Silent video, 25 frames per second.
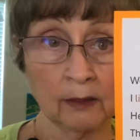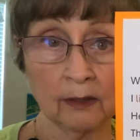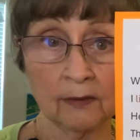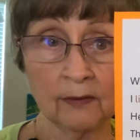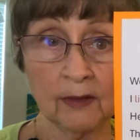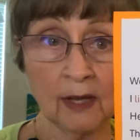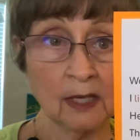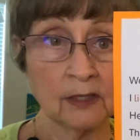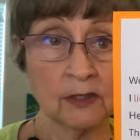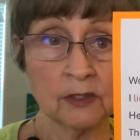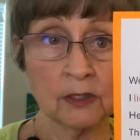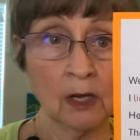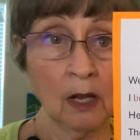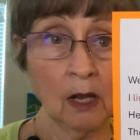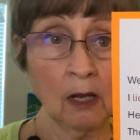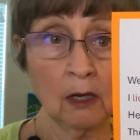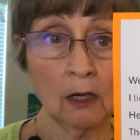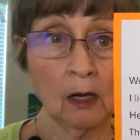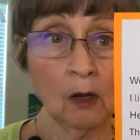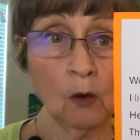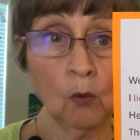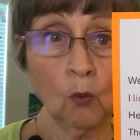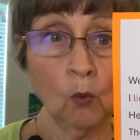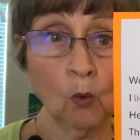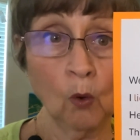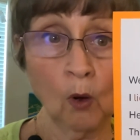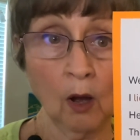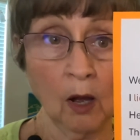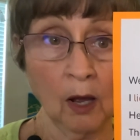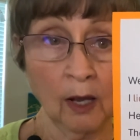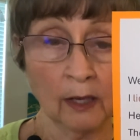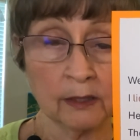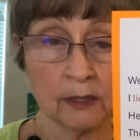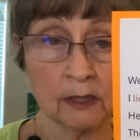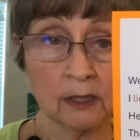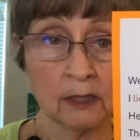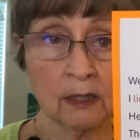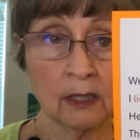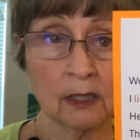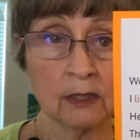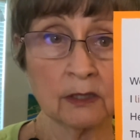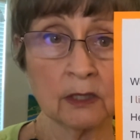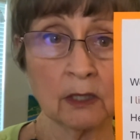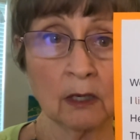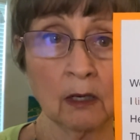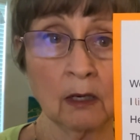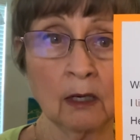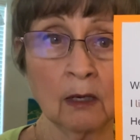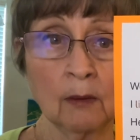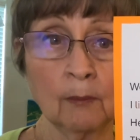That's not a what,
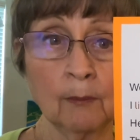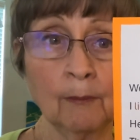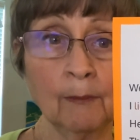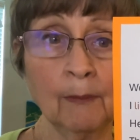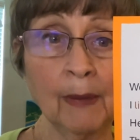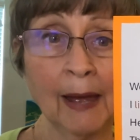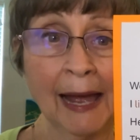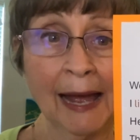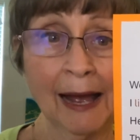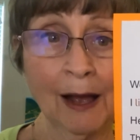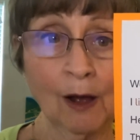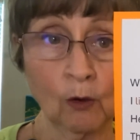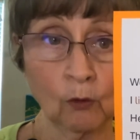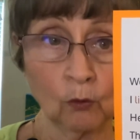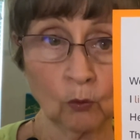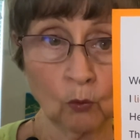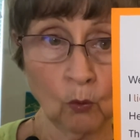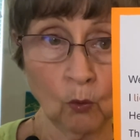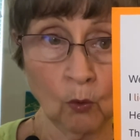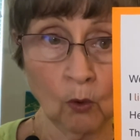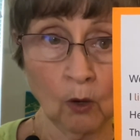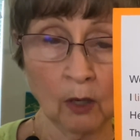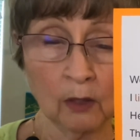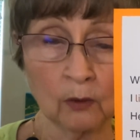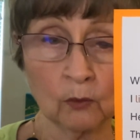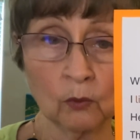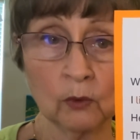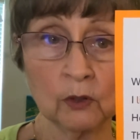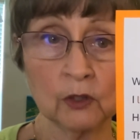that's an about what,